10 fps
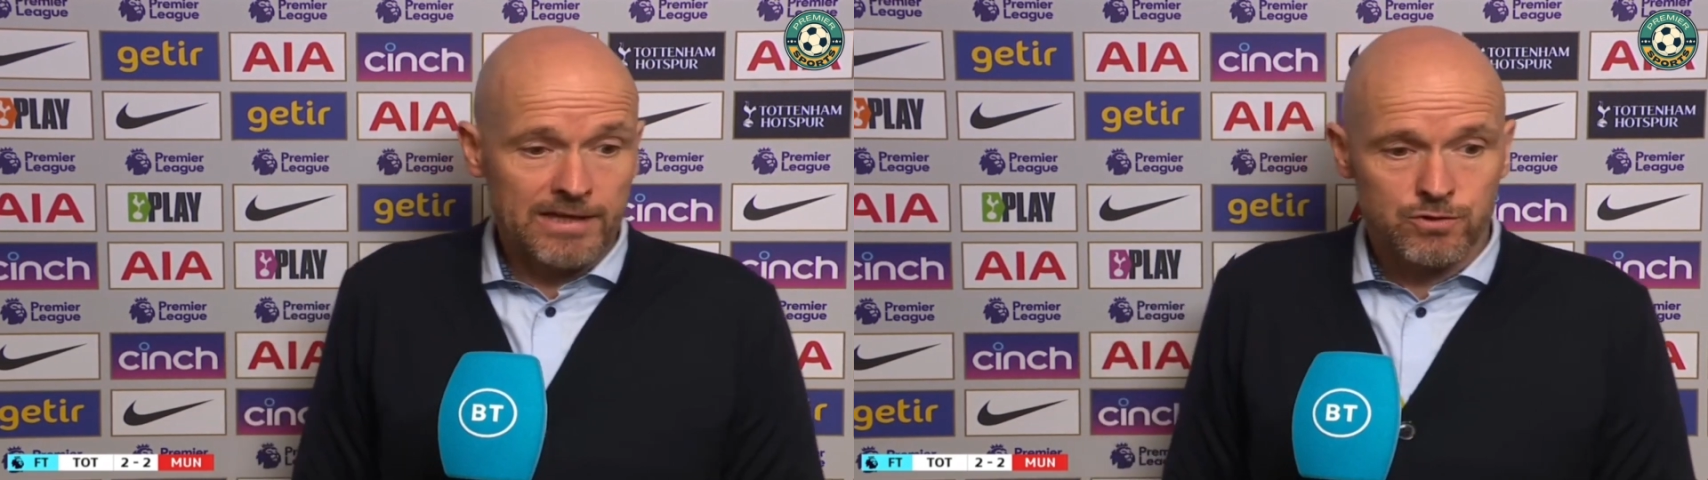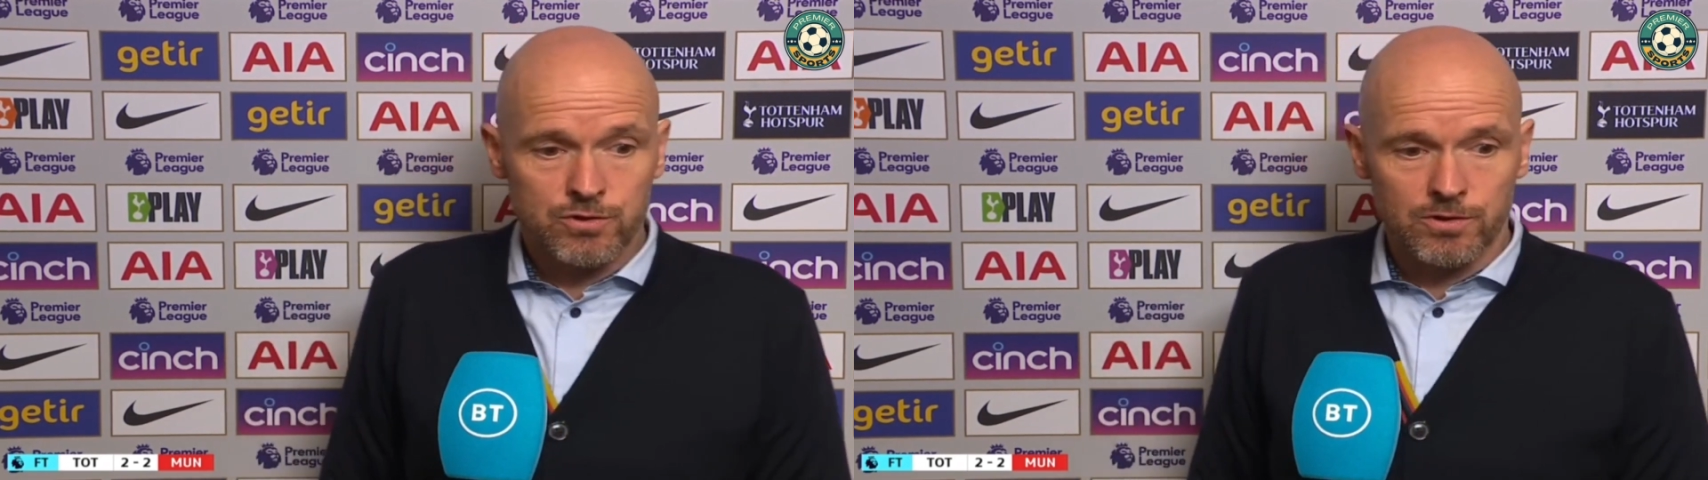
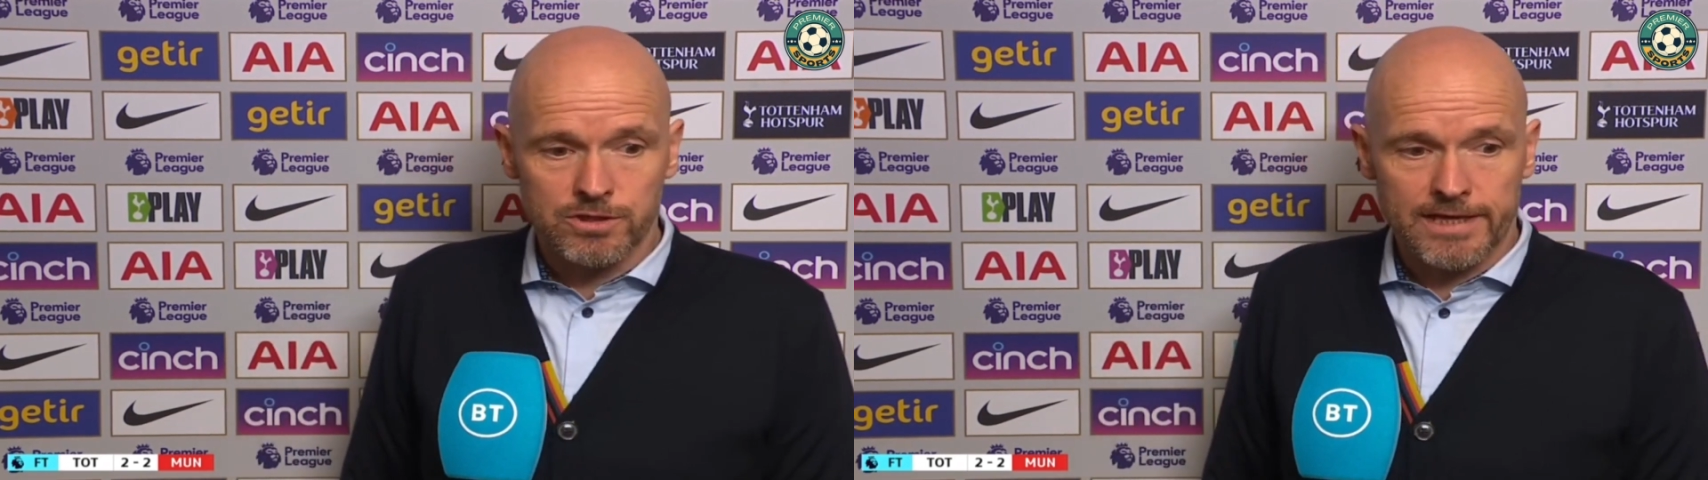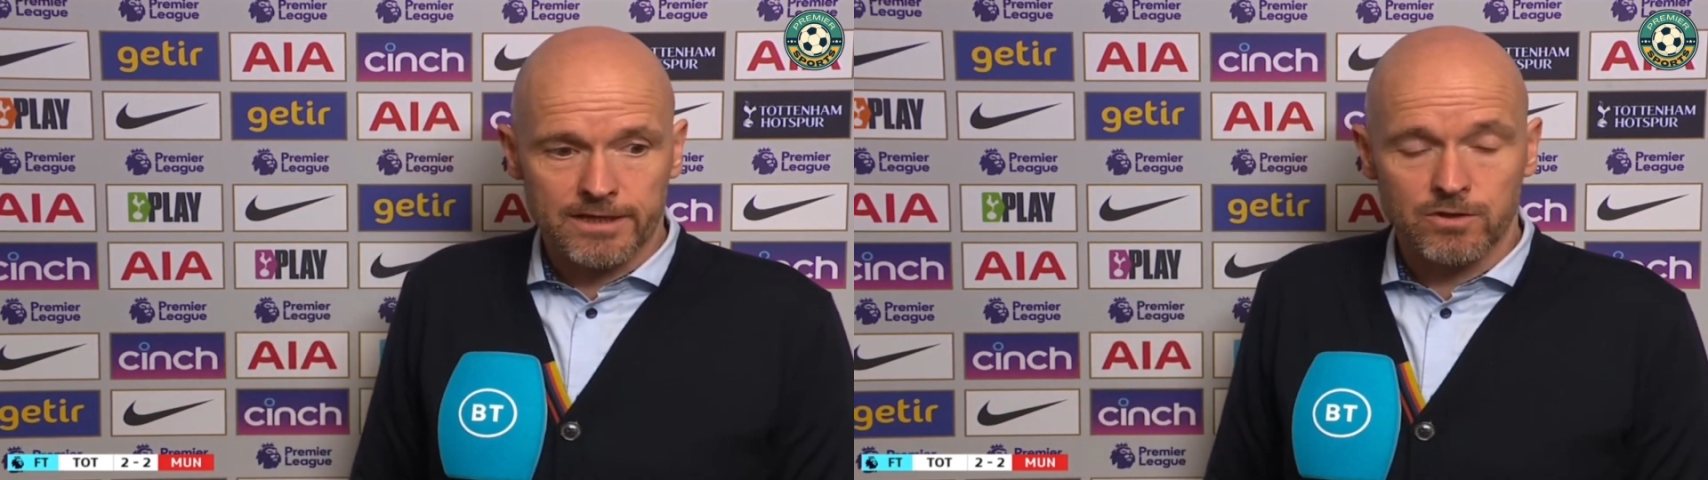we had to
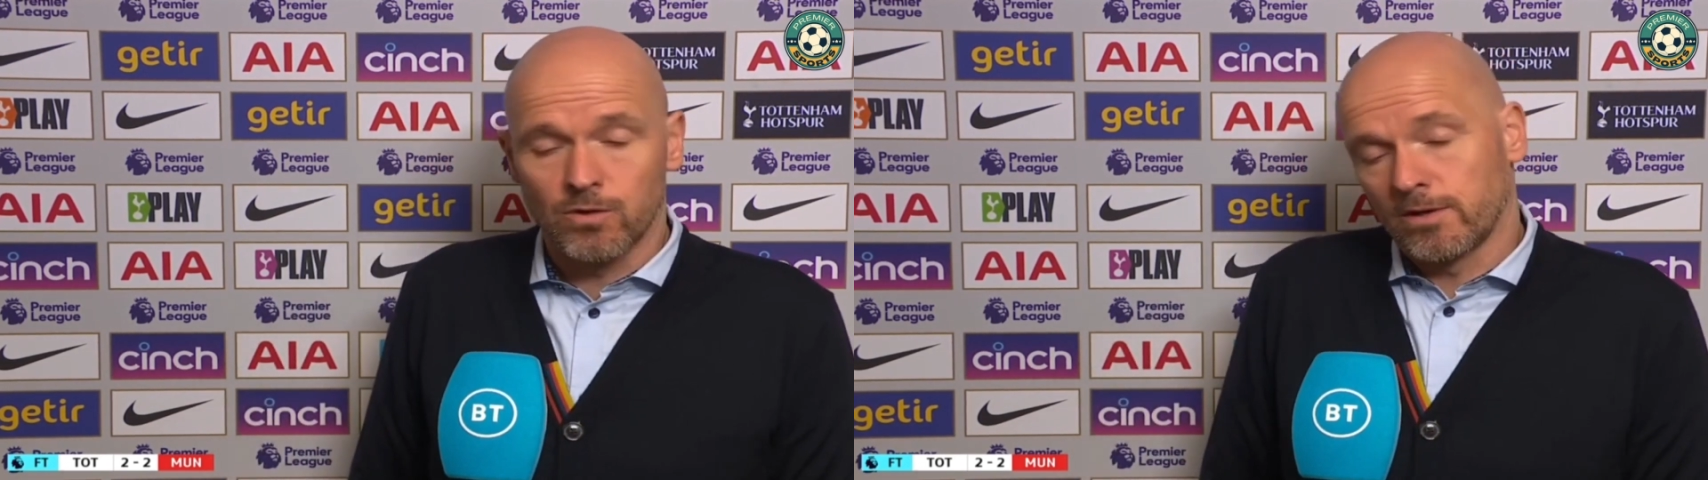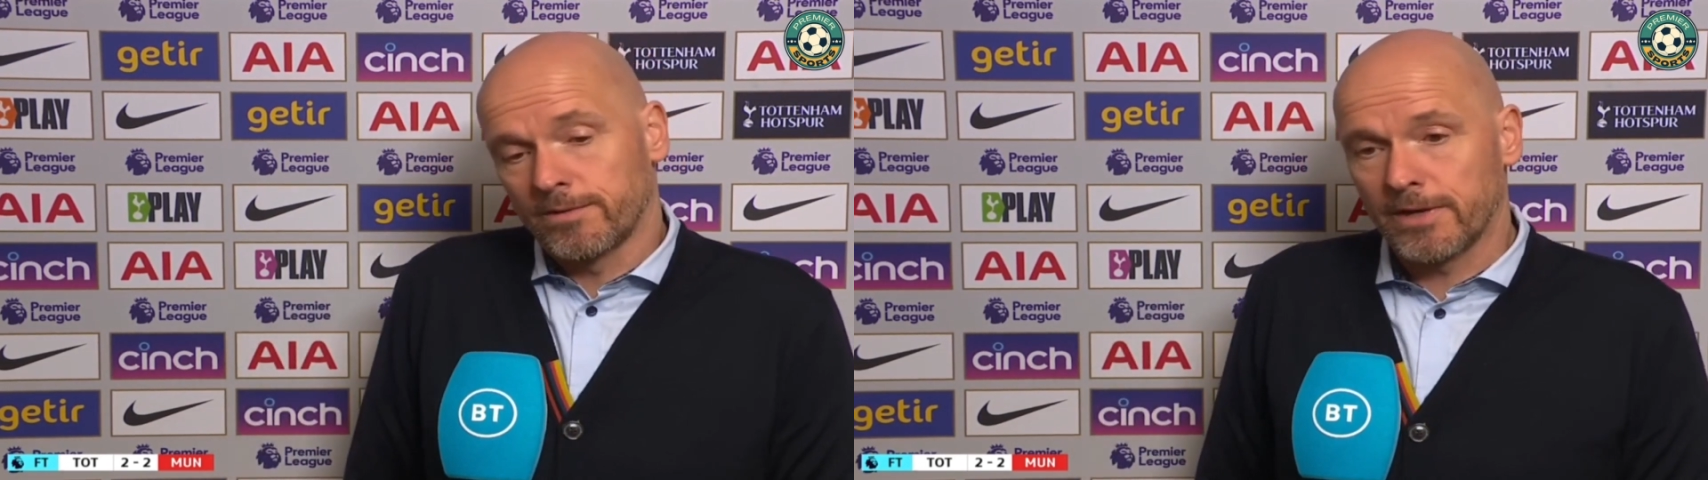score the
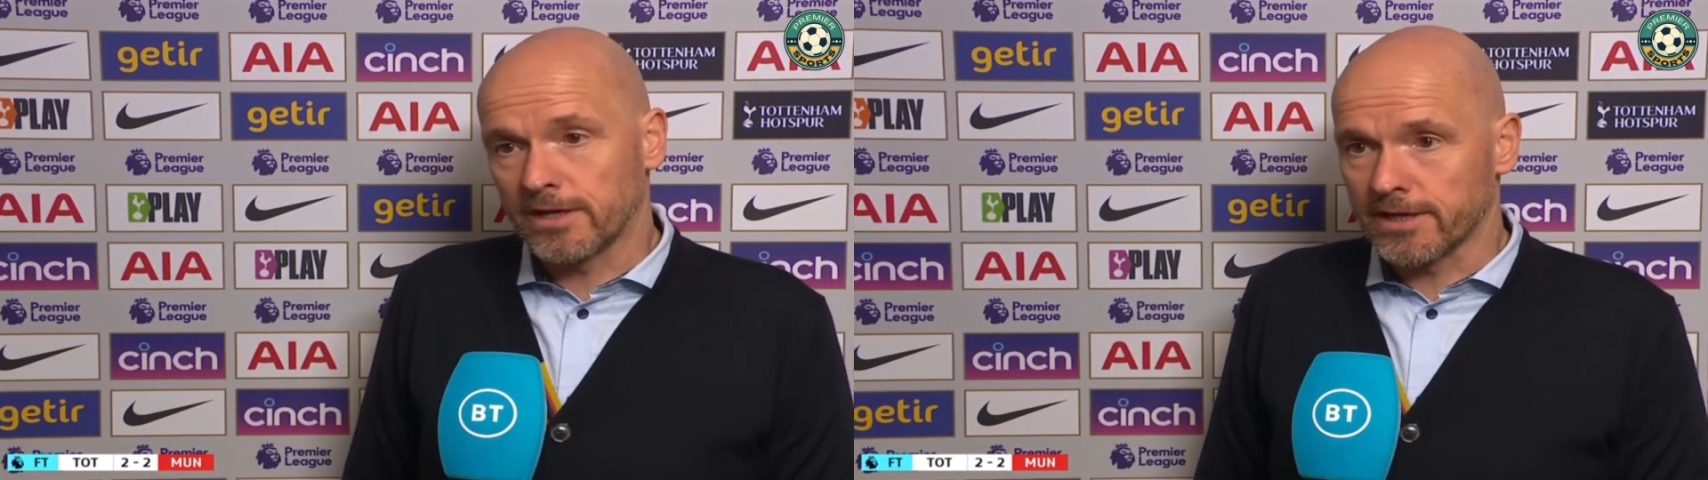second goal.